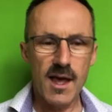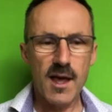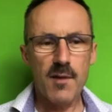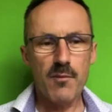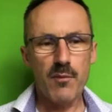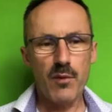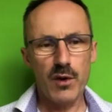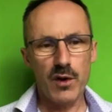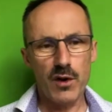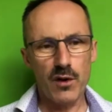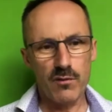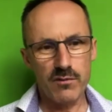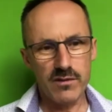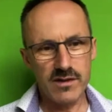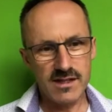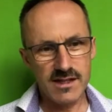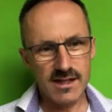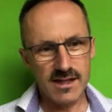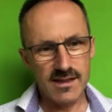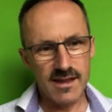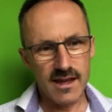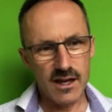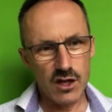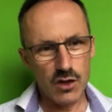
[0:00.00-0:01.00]
But obviously
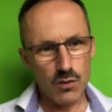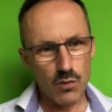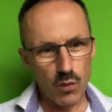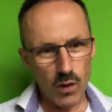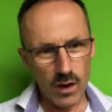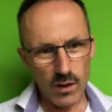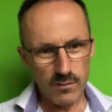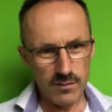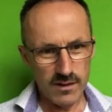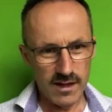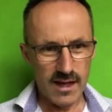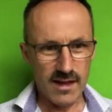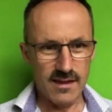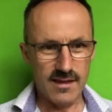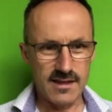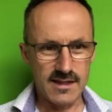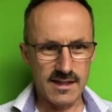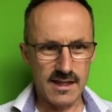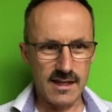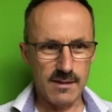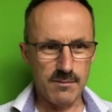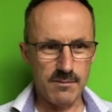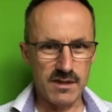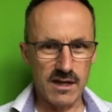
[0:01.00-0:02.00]
then you won't get the
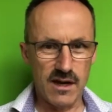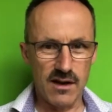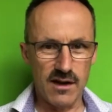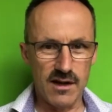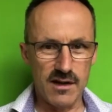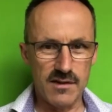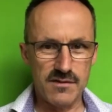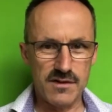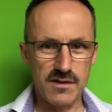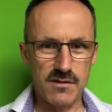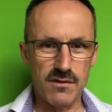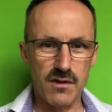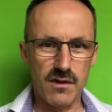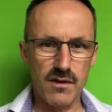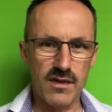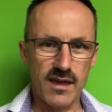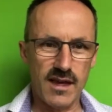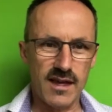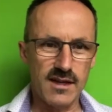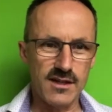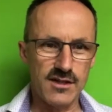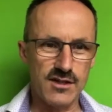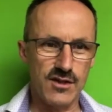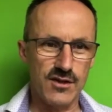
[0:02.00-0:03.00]
deep dives of the
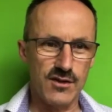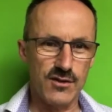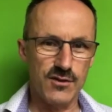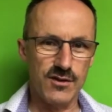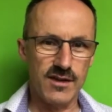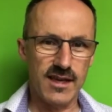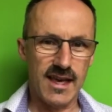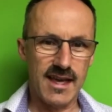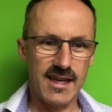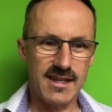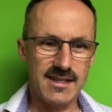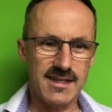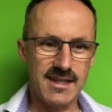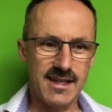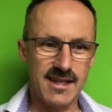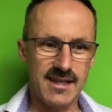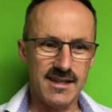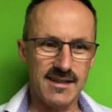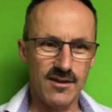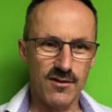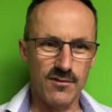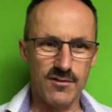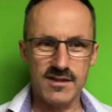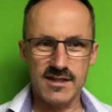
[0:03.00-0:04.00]
things that you'll get
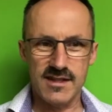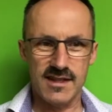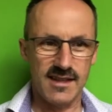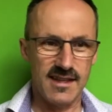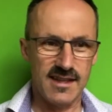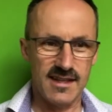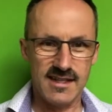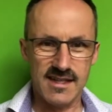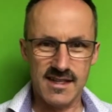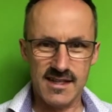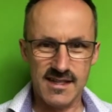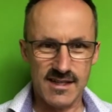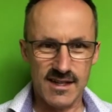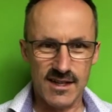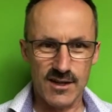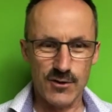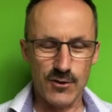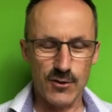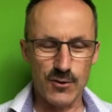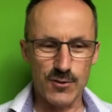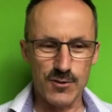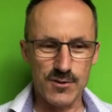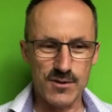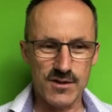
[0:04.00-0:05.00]
in, obviously, the existing
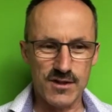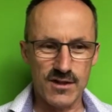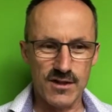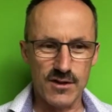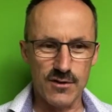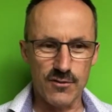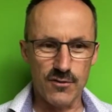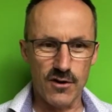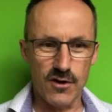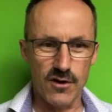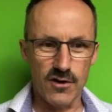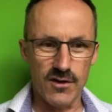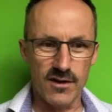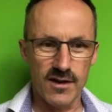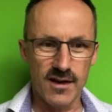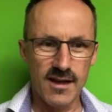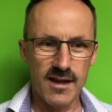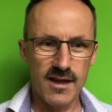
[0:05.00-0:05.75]
course that you're on,